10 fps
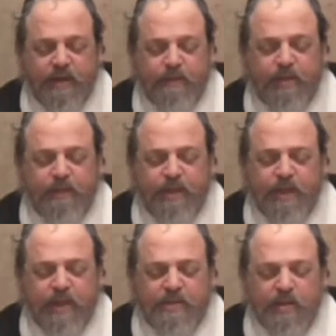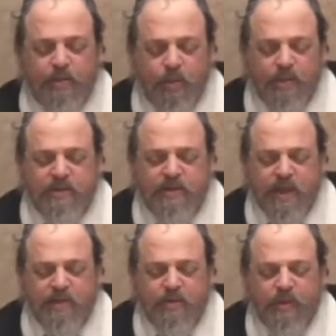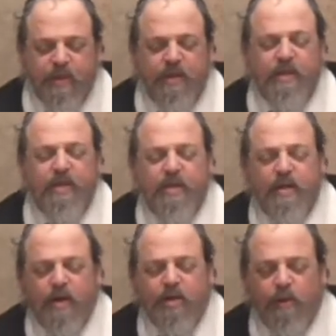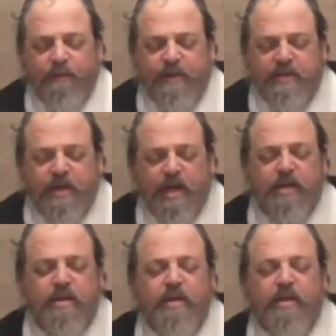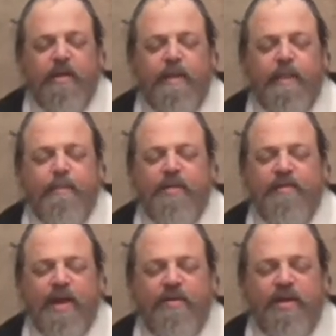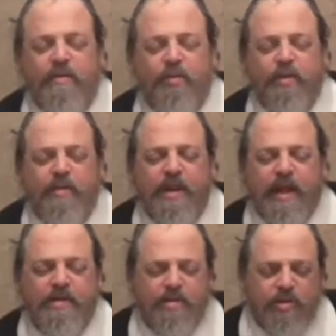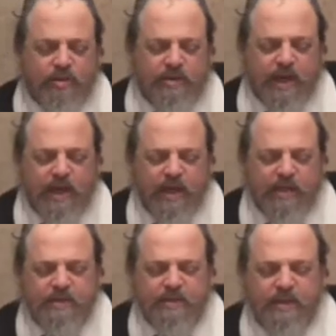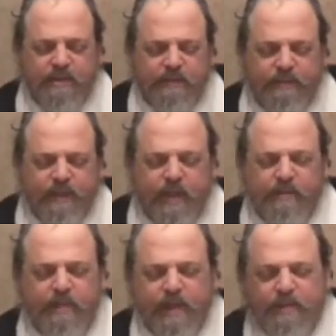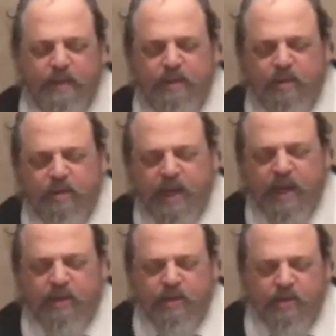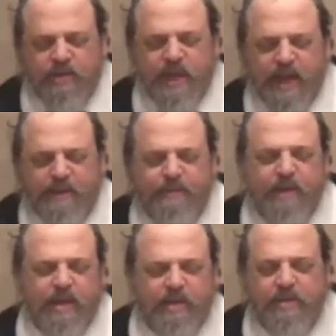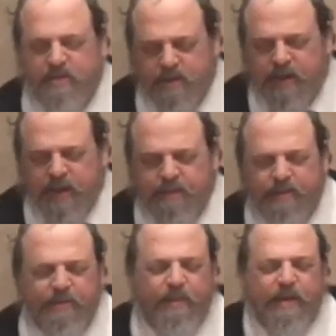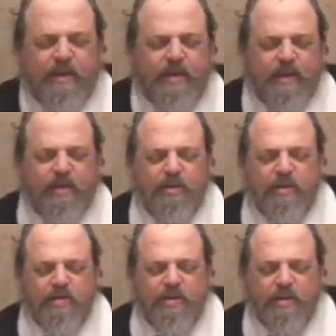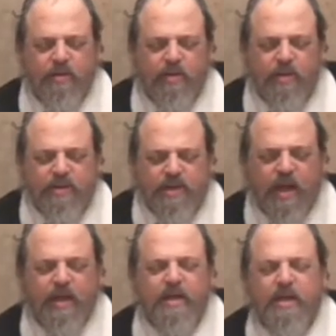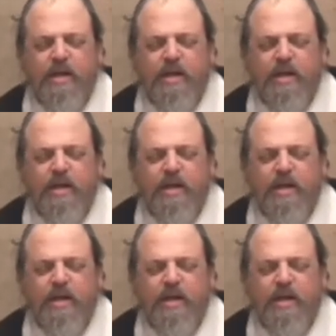an implement that has only one side to it, a kofitz side. But if you have an implement that has two sides, then maybe you can't use that because, again, people might think you're using the wrong side.